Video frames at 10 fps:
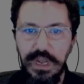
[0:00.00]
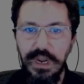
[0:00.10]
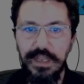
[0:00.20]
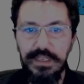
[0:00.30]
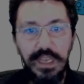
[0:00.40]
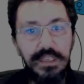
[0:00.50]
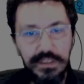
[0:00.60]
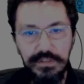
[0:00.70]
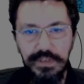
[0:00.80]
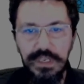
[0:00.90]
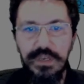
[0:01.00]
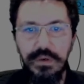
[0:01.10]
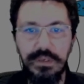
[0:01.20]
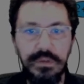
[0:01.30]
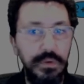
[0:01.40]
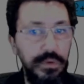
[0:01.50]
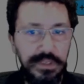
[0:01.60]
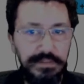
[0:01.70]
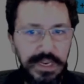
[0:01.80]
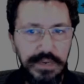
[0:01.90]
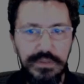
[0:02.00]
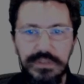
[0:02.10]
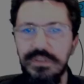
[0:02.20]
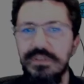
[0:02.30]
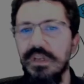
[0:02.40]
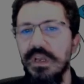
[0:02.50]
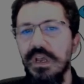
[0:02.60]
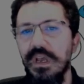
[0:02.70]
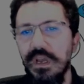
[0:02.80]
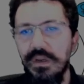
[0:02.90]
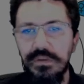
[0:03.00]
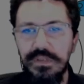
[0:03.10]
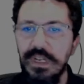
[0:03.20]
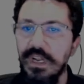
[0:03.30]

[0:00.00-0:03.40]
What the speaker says: like the HIV or coronaviruses, contain